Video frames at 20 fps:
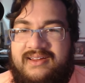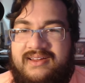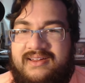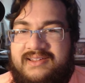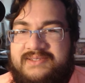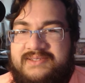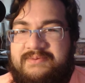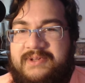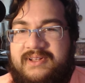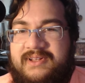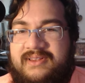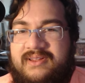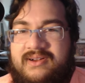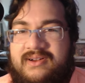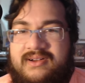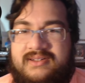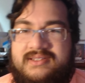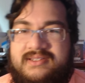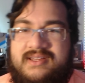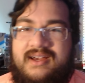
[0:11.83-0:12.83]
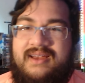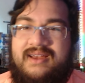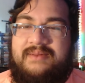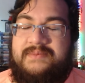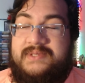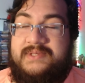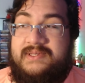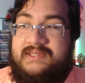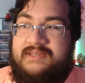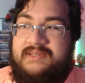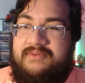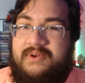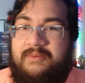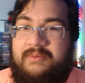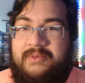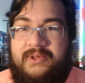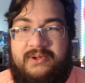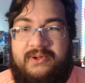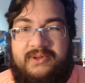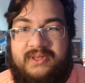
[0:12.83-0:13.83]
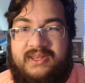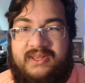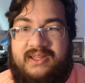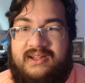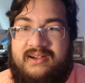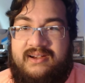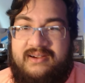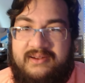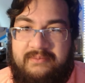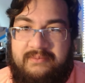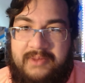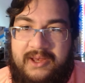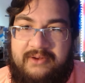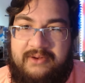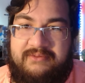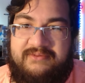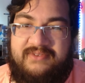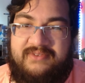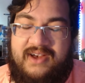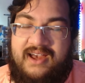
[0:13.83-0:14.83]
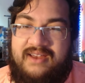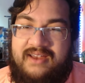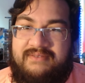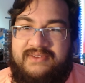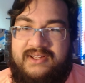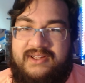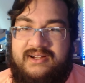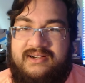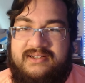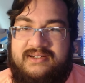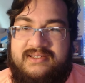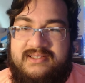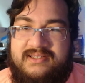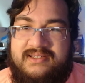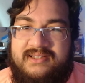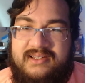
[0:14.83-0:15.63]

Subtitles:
It's been a long time since I've uploaded here, about 5 years,